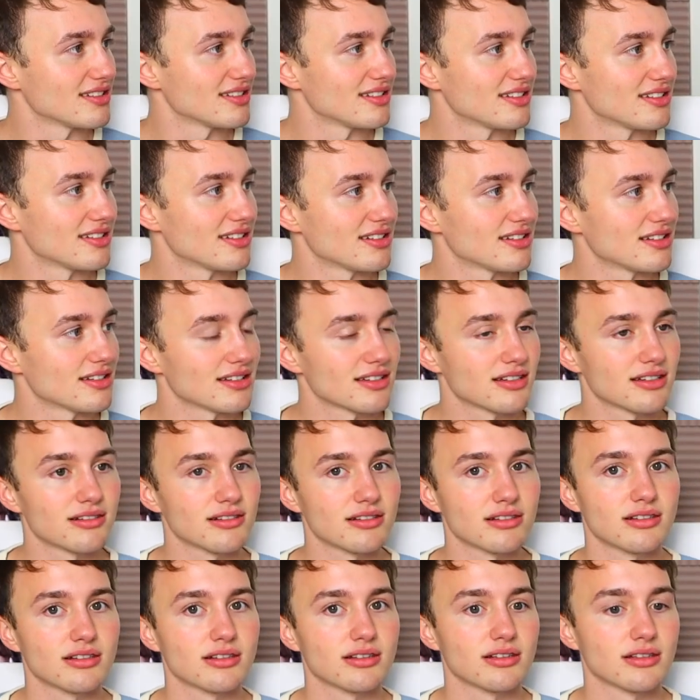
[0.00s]

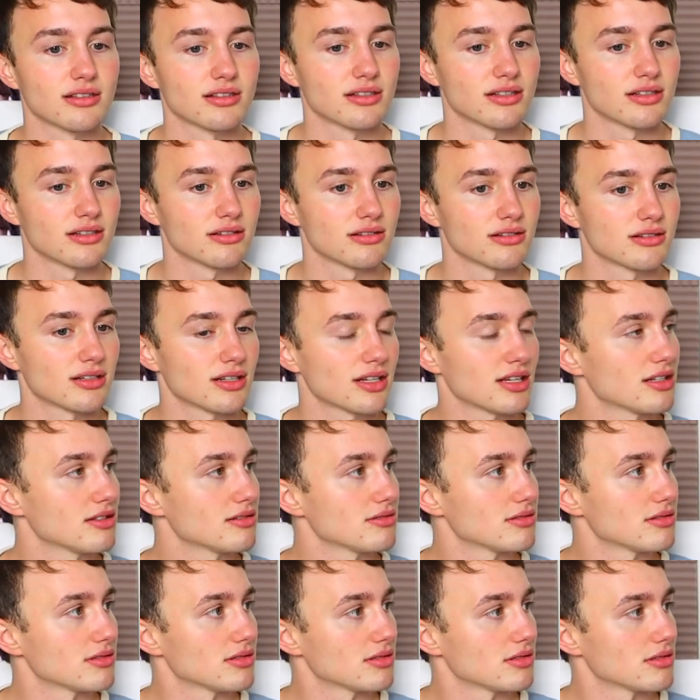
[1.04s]

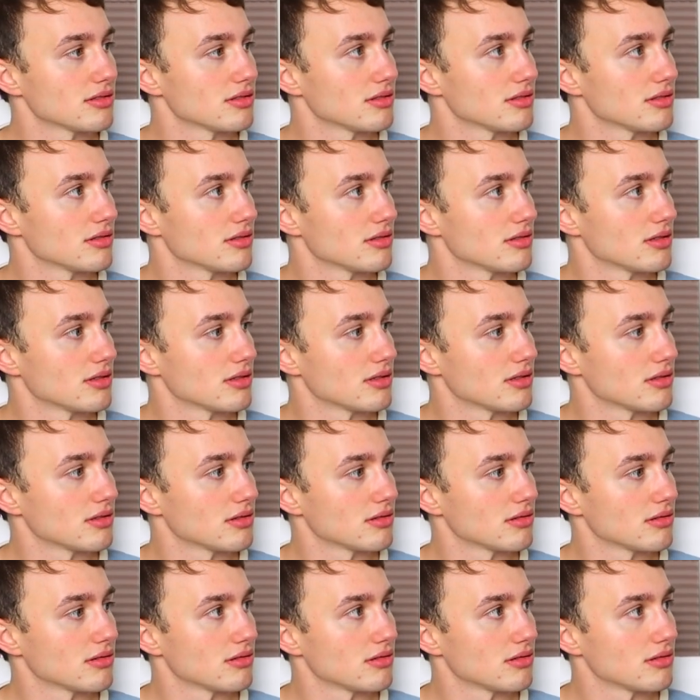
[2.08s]

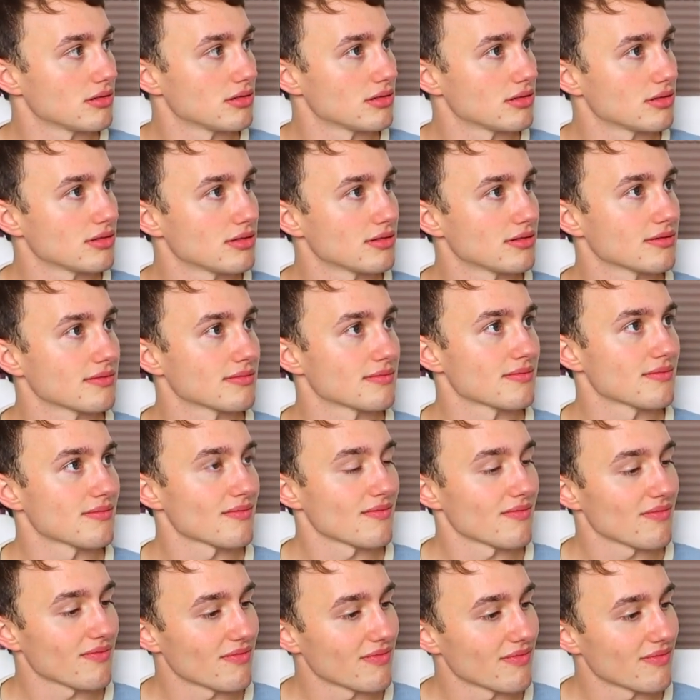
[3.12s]

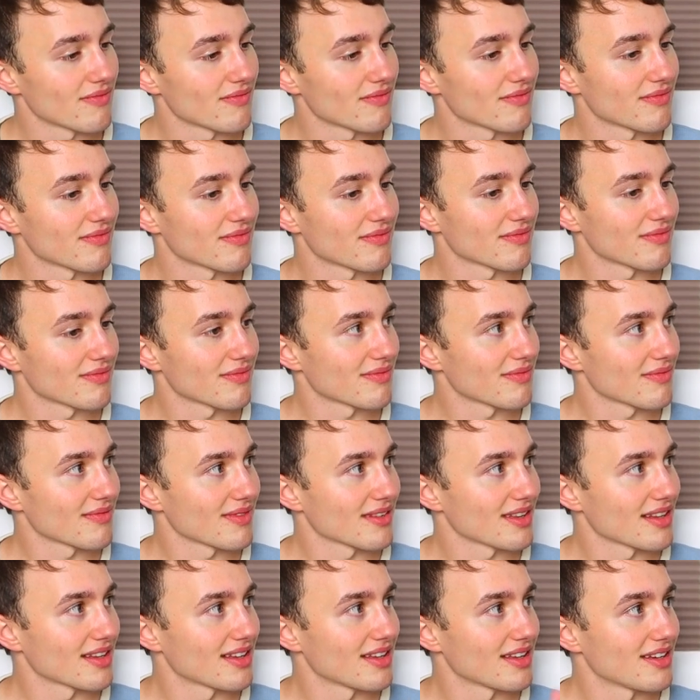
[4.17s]

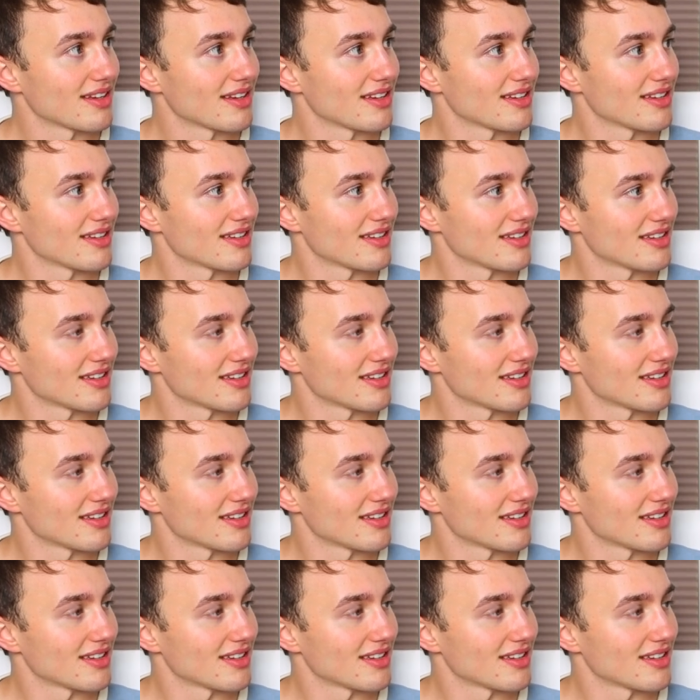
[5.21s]
(silent)